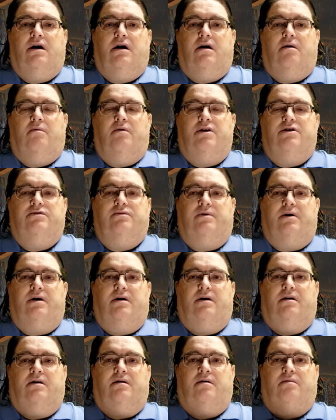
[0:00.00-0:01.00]
which
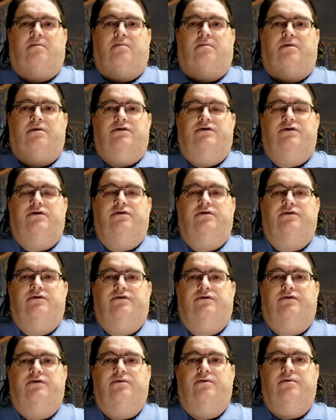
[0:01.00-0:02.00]
was
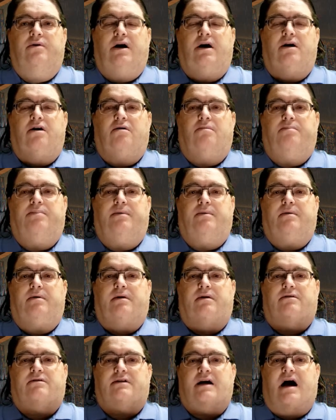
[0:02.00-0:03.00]
used to help
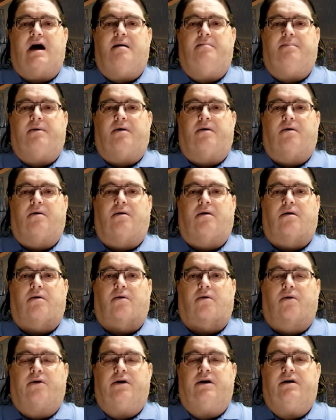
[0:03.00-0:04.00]
stop
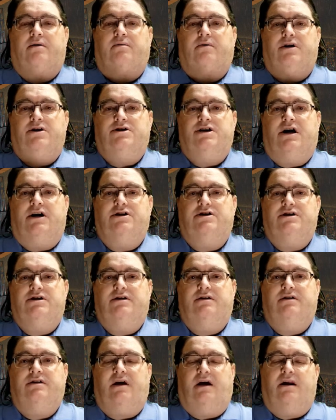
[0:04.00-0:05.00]
organ
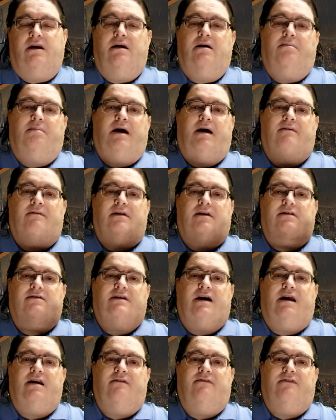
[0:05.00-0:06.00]
rejection. Ended up having a
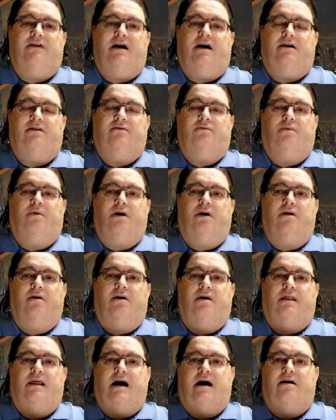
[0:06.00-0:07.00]
side effect where it
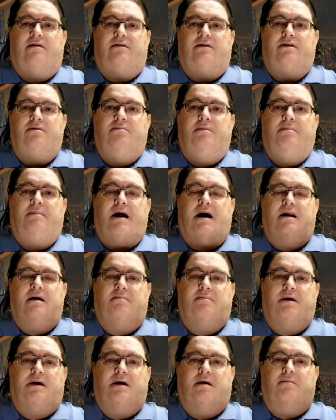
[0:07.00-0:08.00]
allowed the human body to
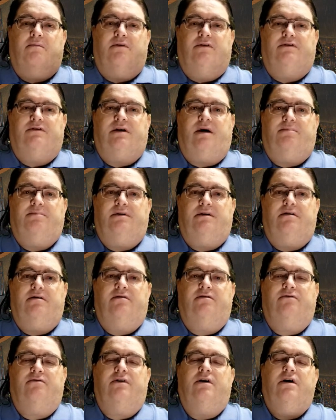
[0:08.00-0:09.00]
become receptive